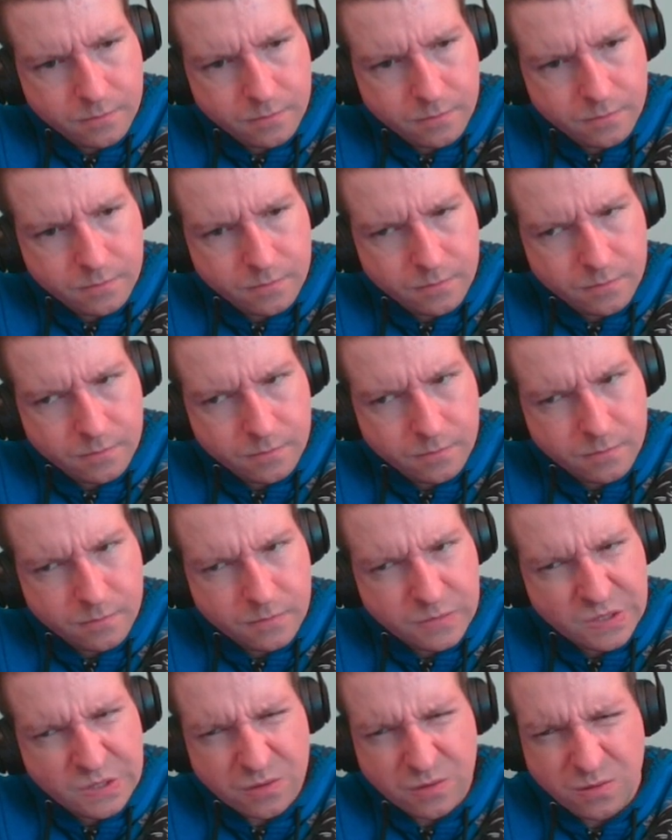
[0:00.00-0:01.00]
scholars in
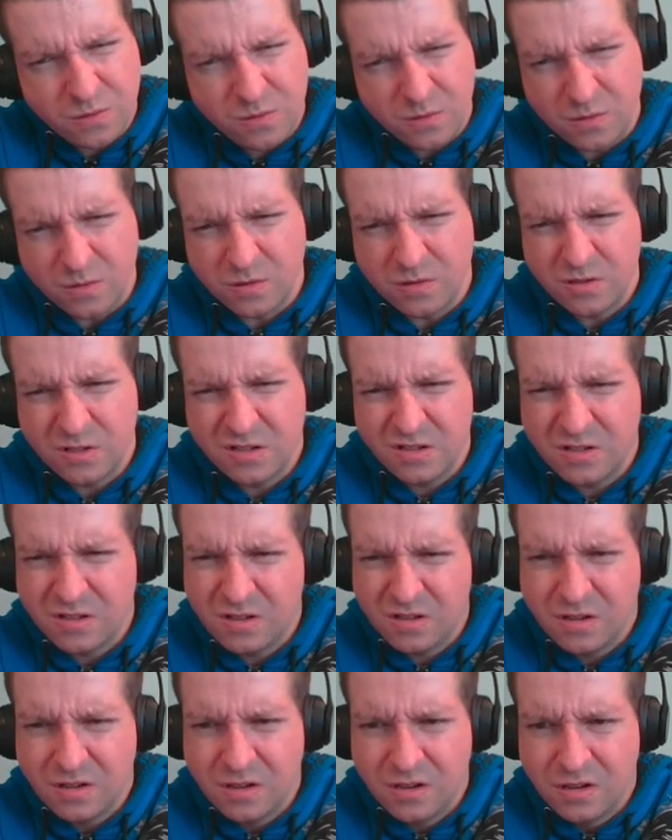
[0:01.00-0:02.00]
his wake. Ooh.
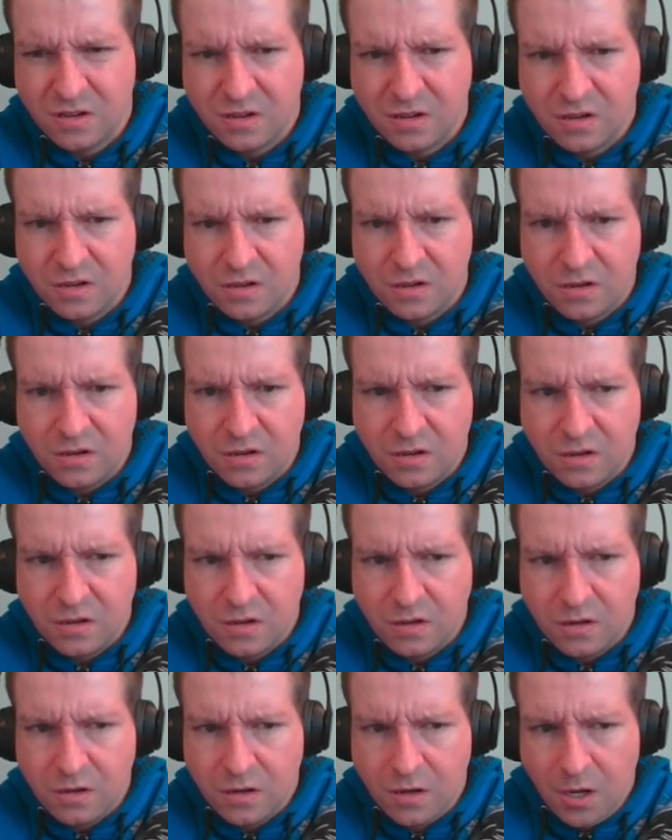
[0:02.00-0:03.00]

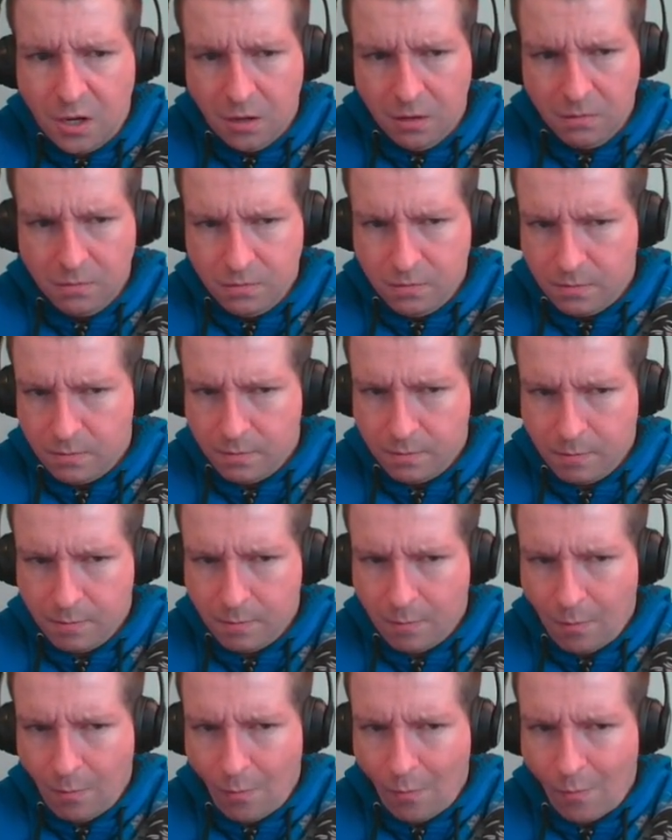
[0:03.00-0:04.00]
I know not by
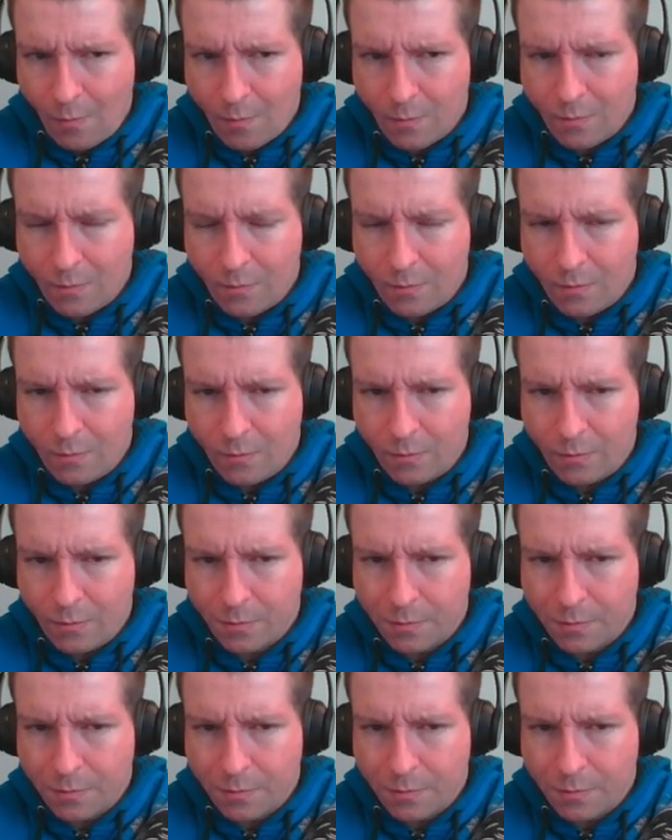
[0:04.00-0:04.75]
what design he would